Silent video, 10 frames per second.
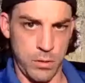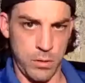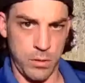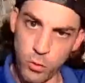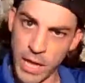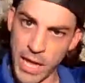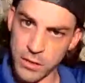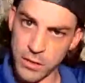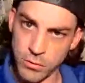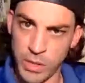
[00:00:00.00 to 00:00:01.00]
Go like
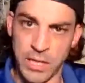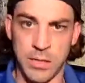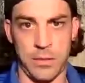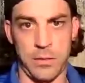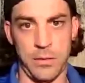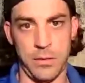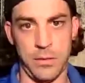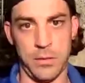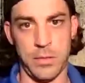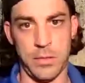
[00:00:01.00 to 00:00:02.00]
those tweets.
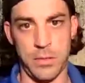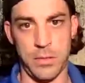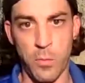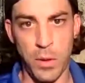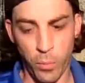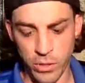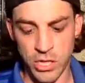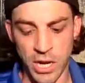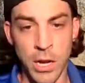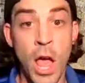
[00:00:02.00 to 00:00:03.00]
That would be
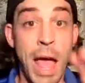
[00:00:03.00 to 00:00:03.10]
appreciated.